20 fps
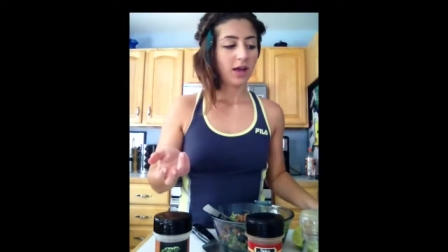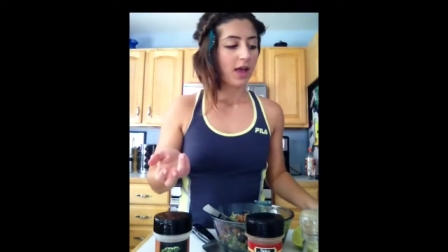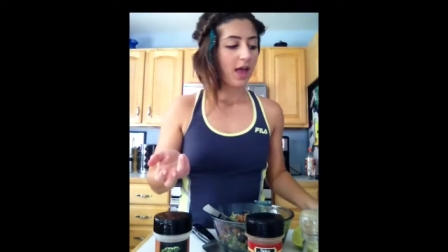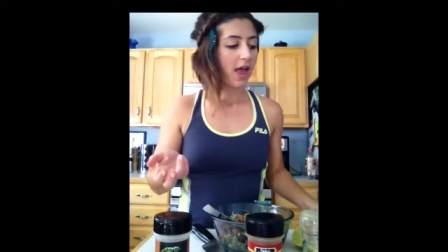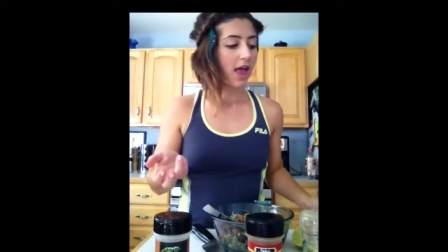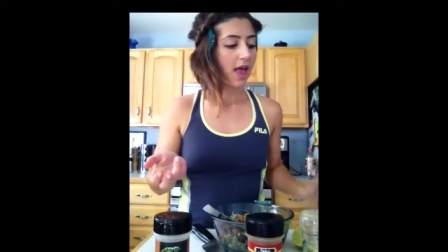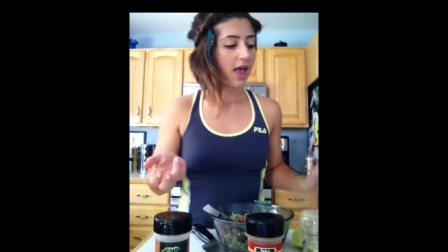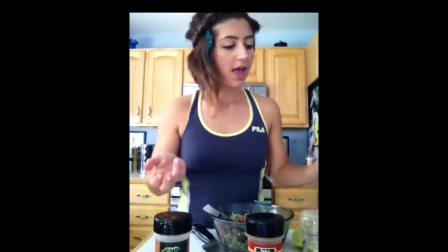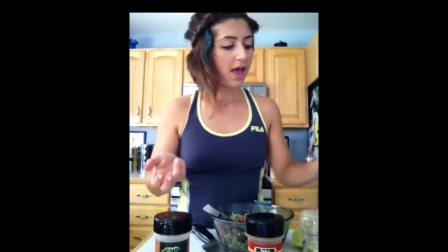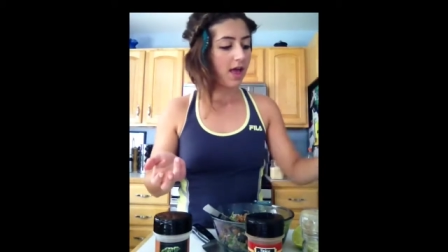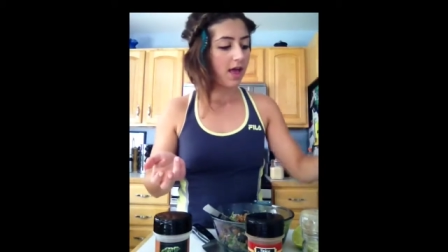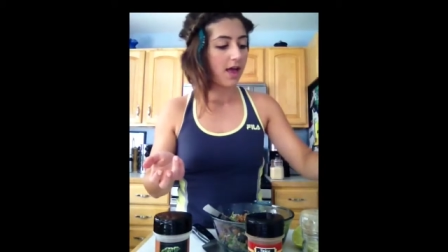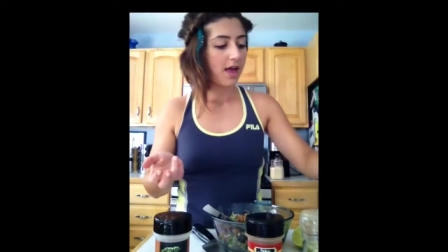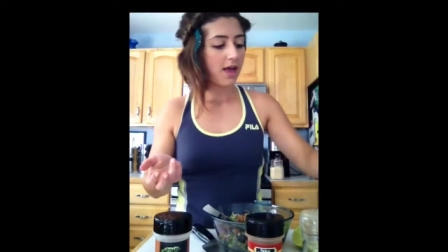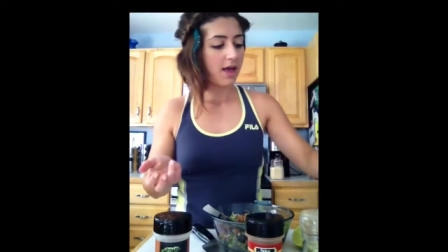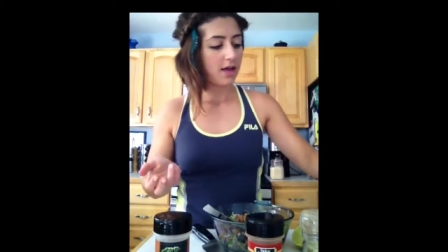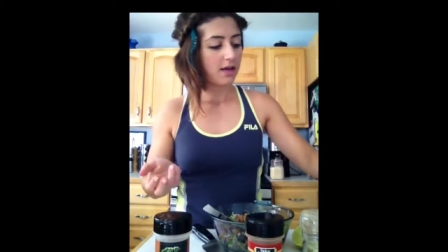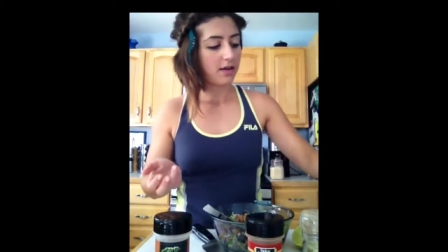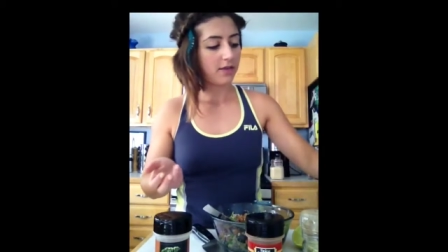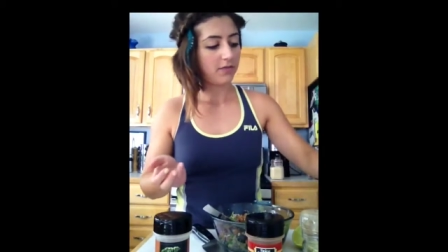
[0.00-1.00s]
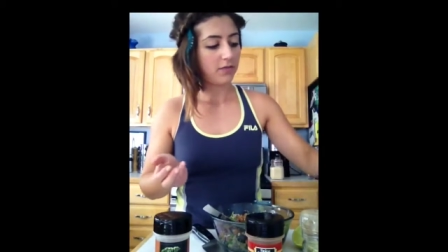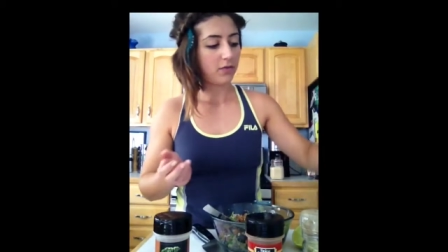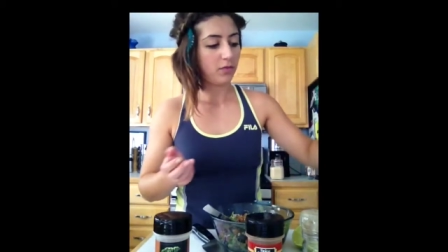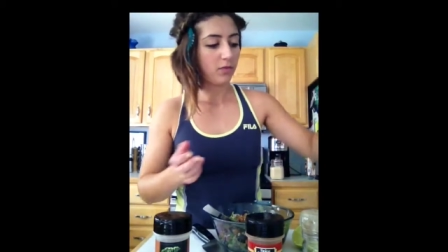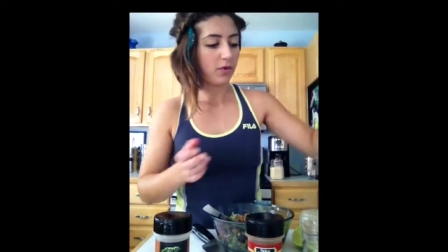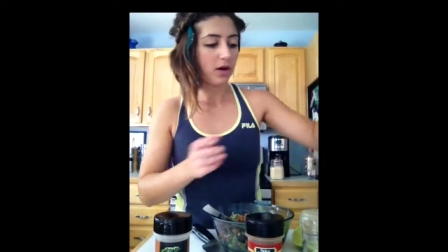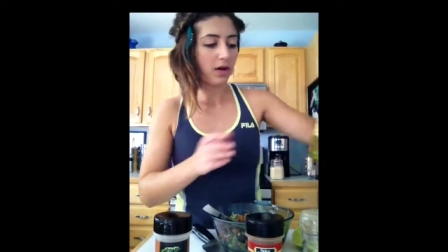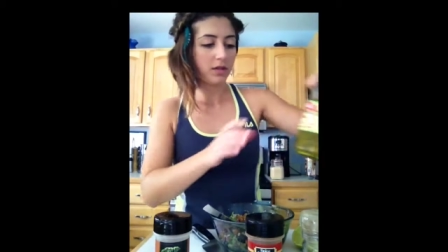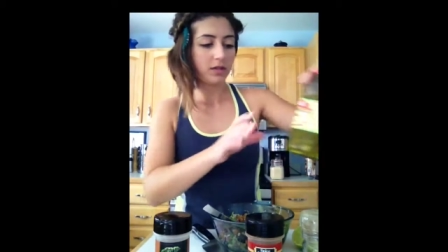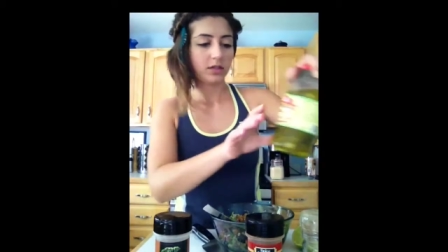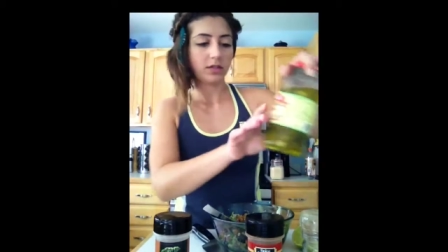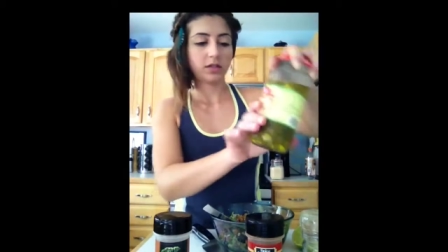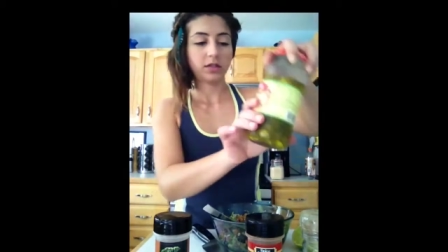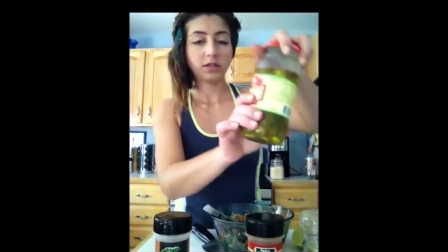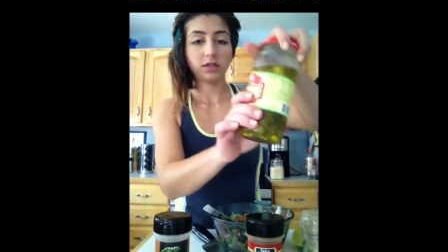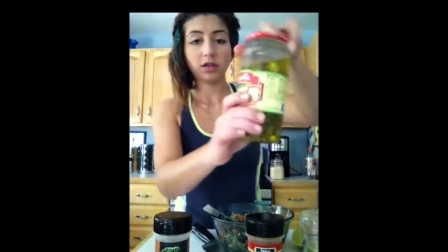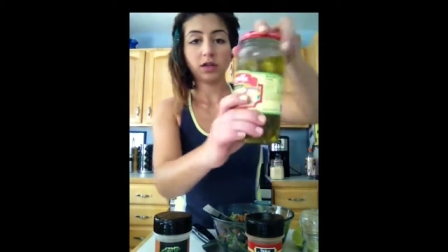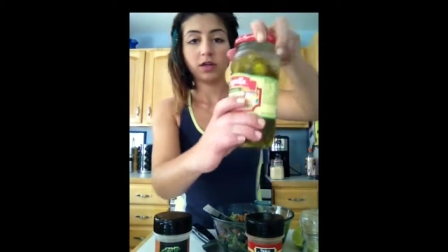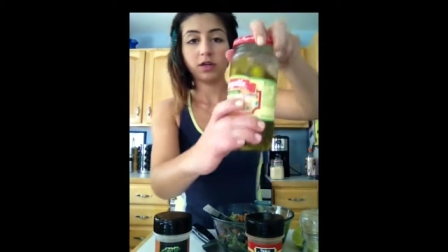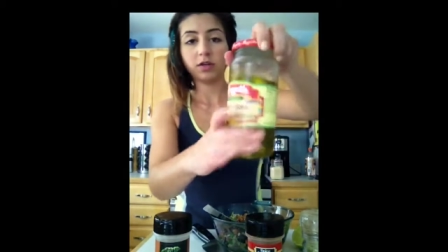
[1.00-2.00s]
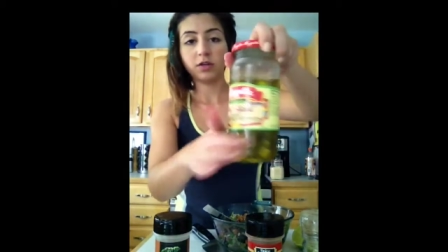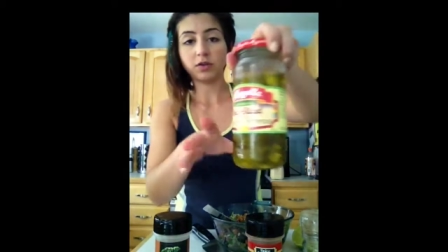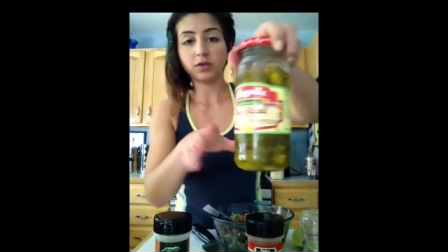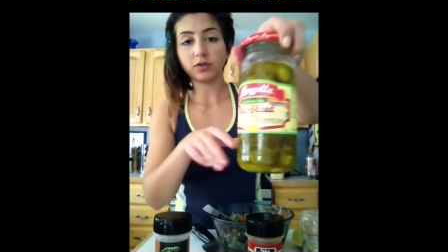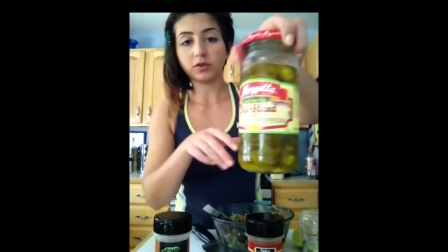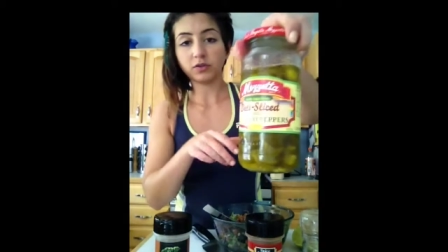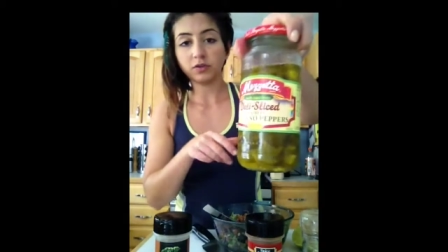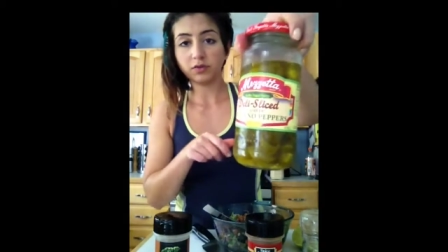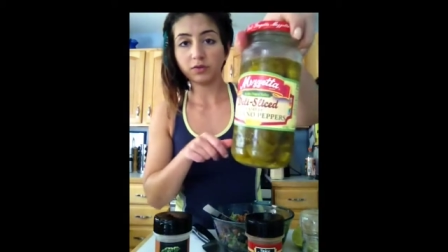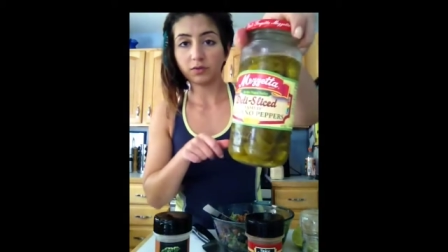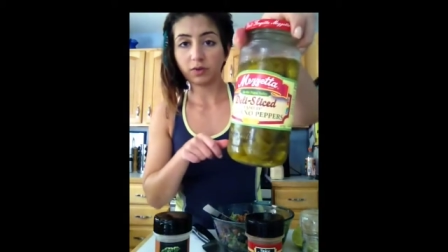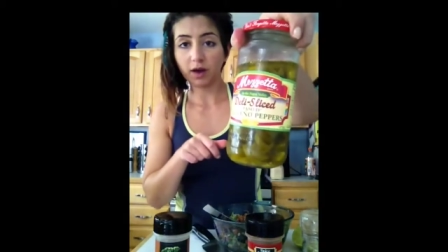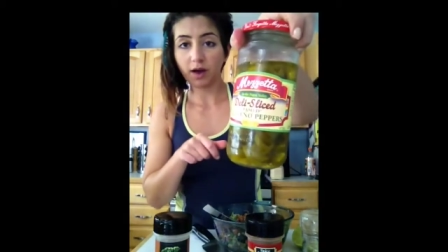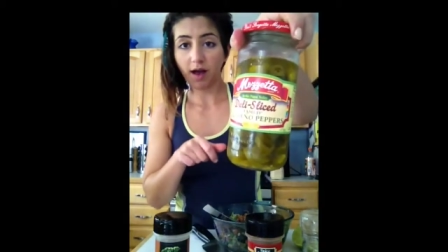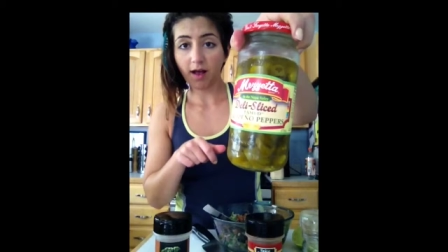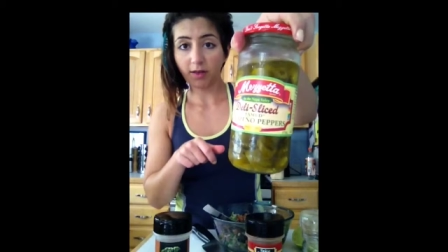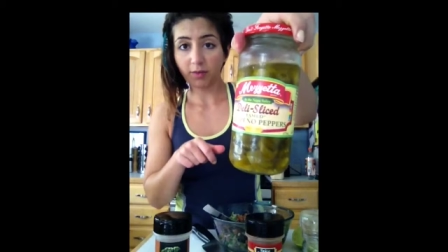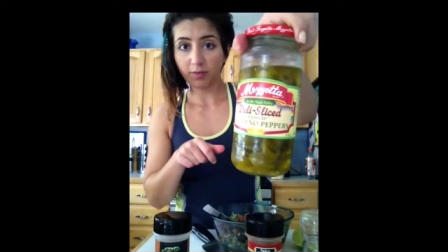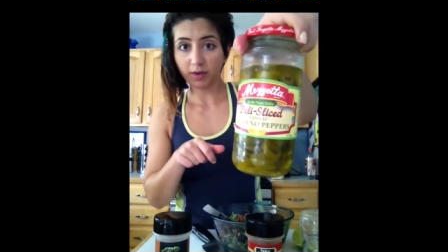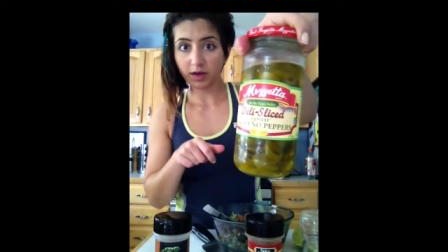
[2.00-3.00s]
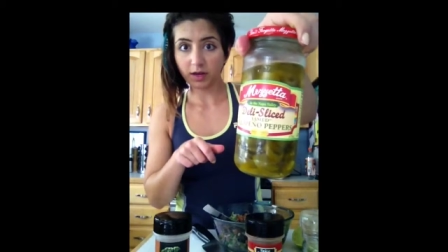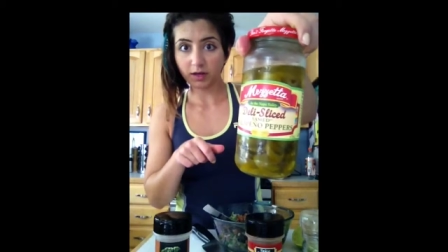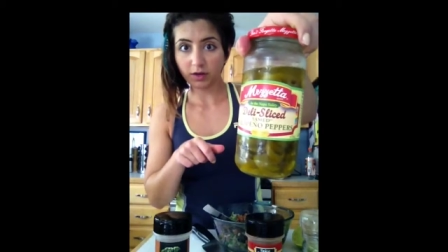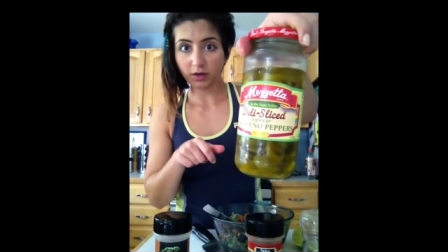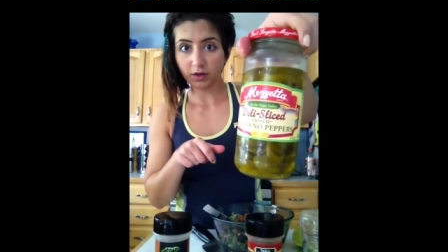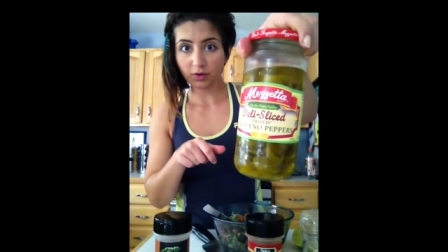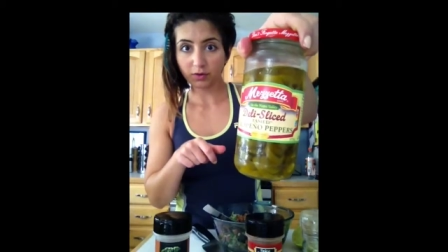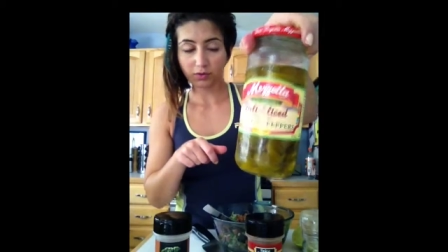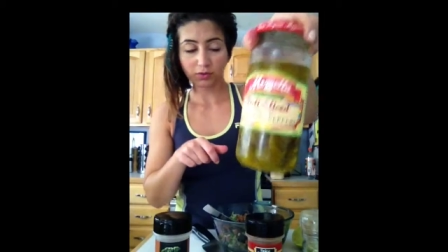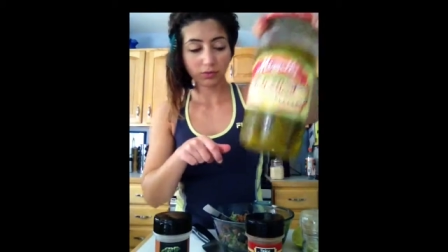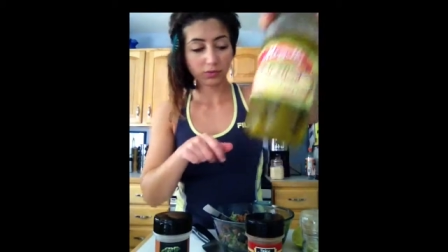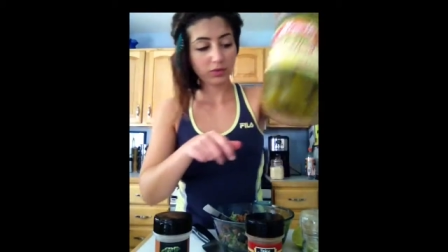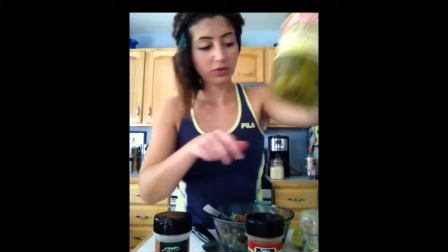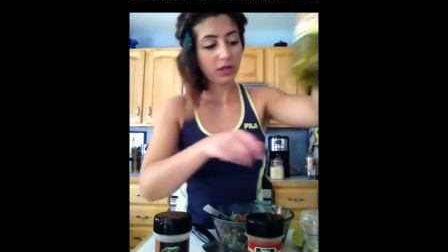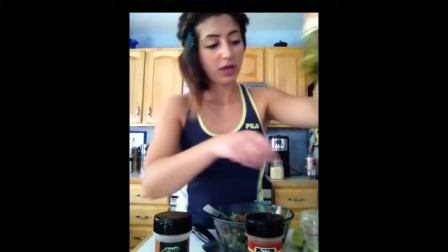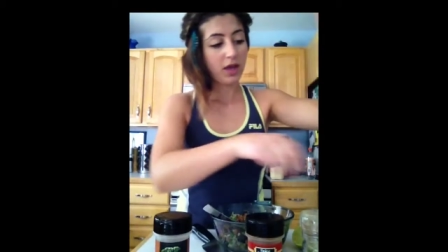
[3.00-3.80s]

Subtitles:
And if you want to, you could do jalapenos,